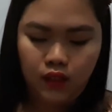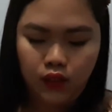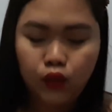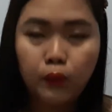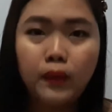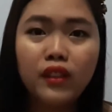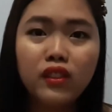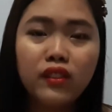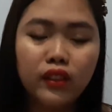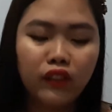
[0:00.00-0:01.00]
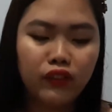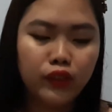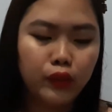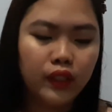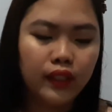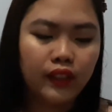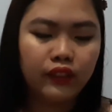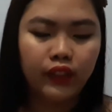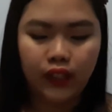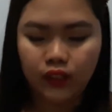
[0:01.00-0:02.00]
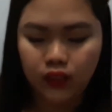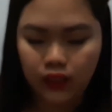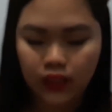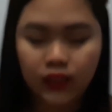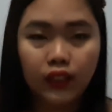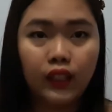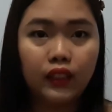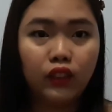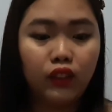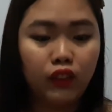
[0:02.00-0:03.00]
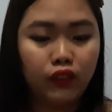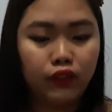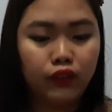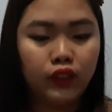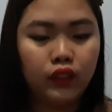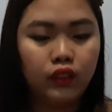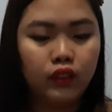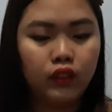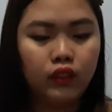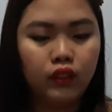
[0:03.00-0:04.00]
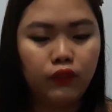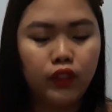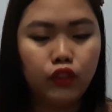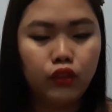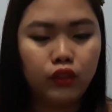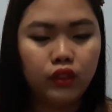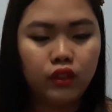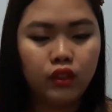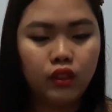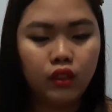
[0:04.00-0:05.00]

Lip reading: So based on the review that I read, it has a lot of features.